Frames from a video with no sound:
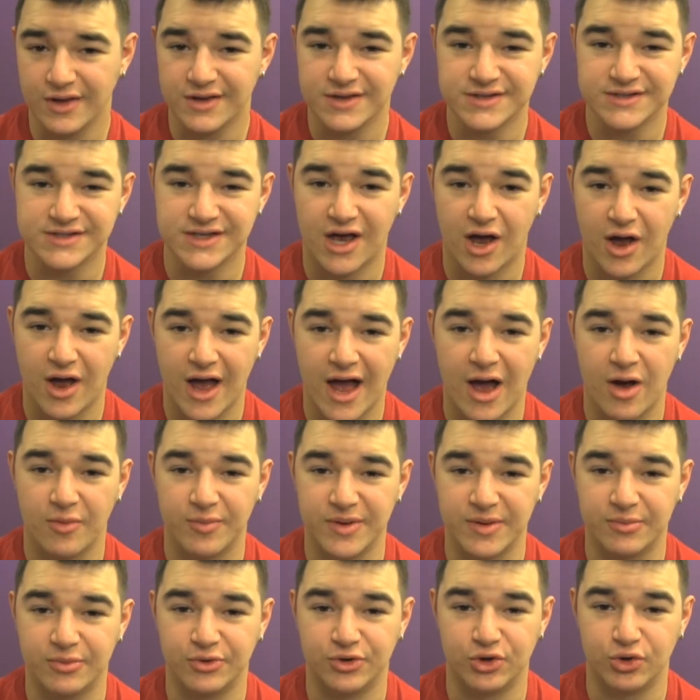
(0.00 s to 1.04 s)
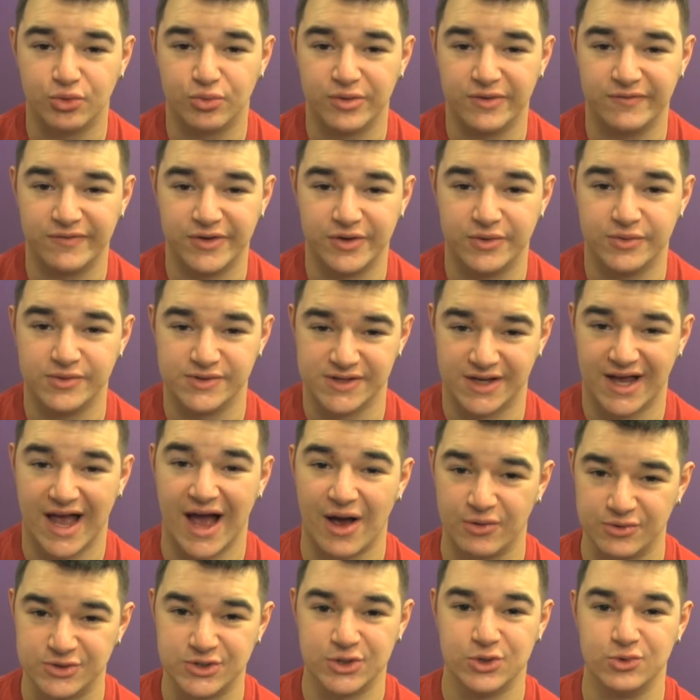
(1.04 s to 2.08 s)
saw how people do reviews, like
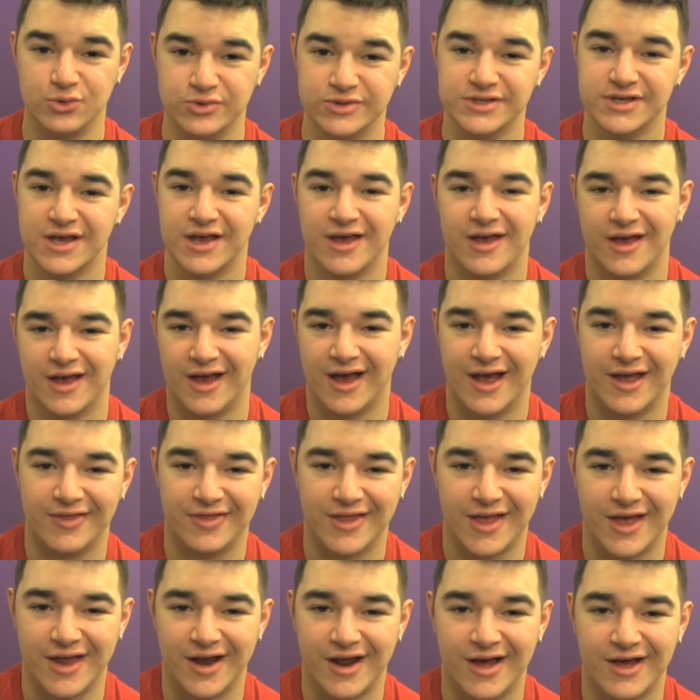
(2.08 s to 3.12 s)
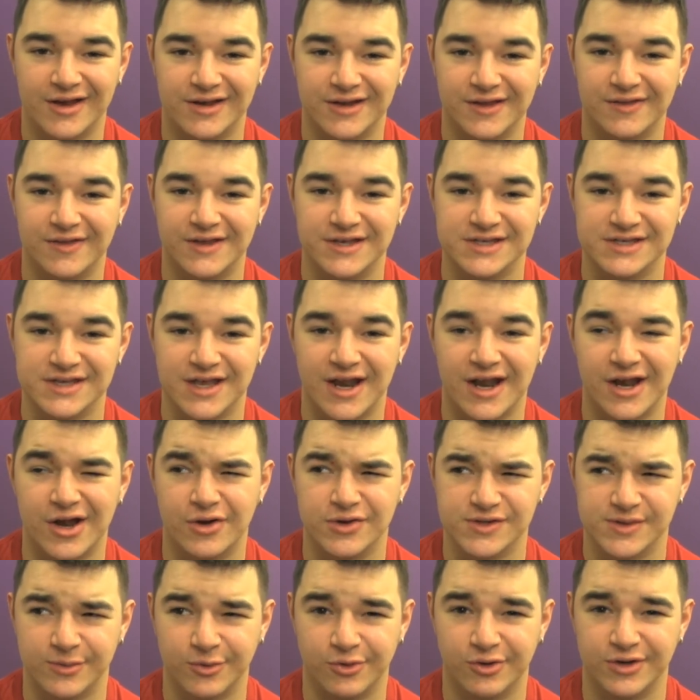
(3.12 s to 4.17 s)
how-tos, and then did this. And I know
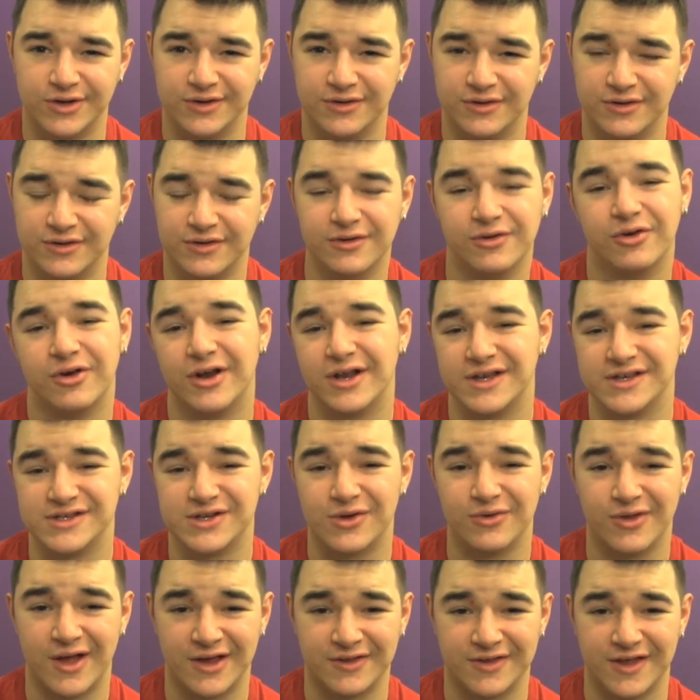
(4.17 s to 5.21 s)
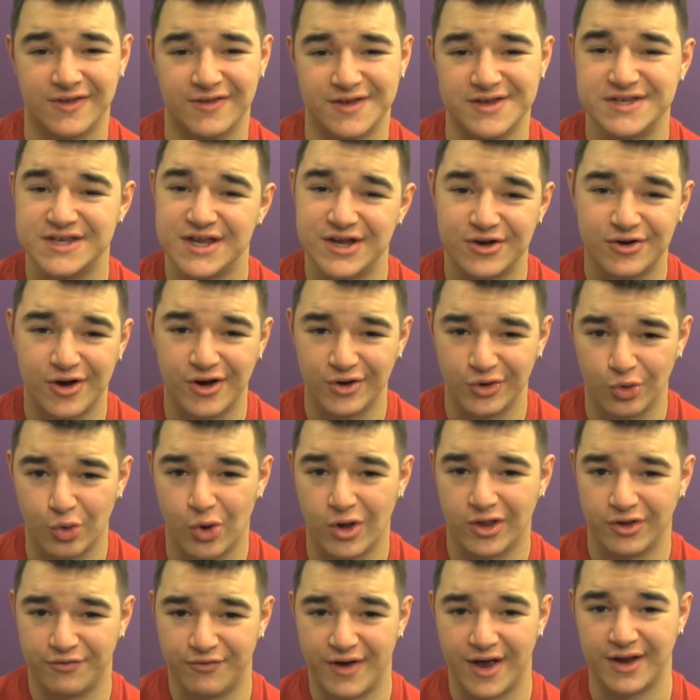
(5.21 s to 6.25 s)
some critics don't like that, they say you're
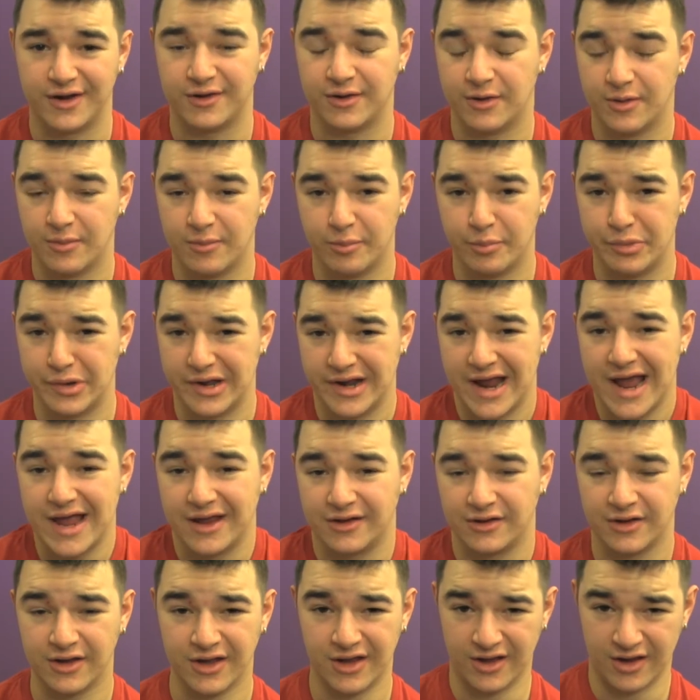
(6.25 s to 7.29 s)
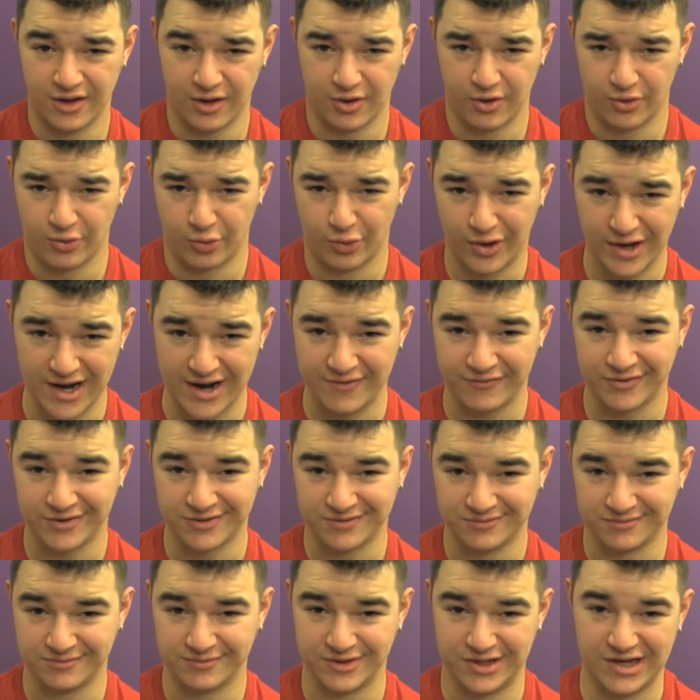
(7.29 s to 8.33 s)
unqualified. But hey,
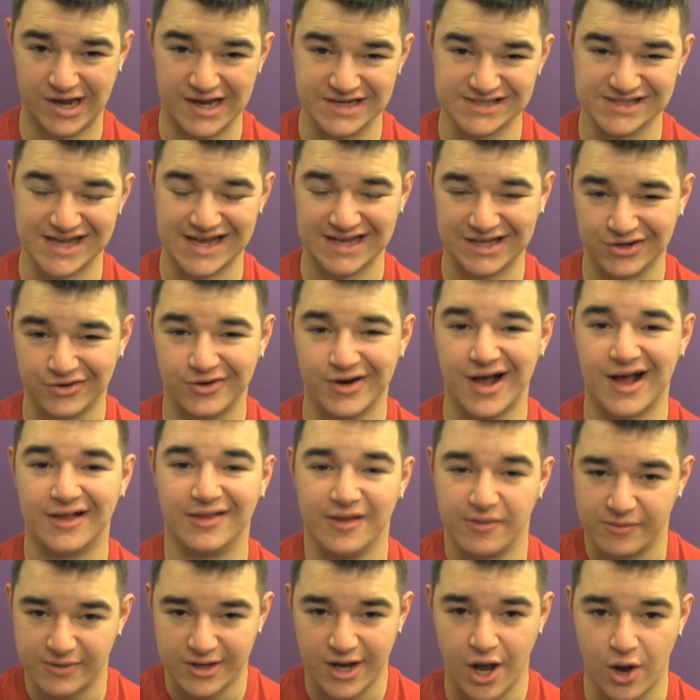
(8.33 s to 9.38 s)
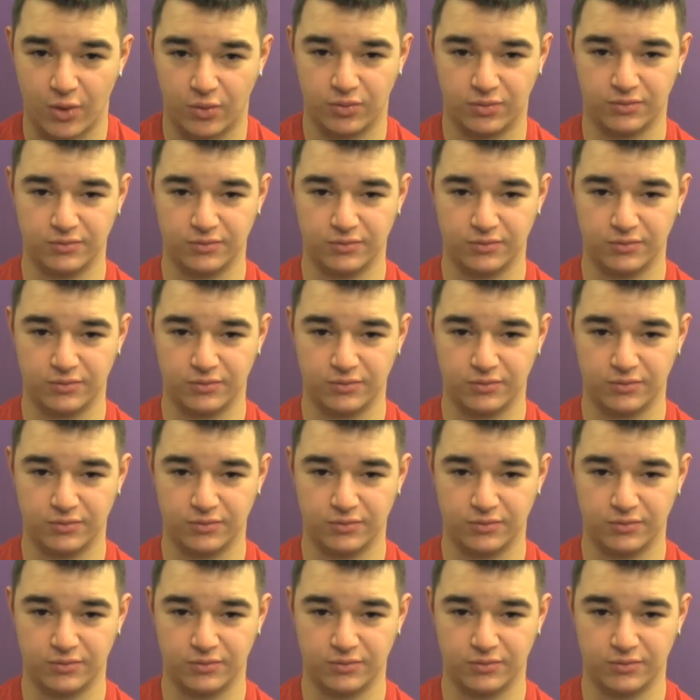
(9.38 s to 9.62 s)
whatever, do you guys like it or not, let me know.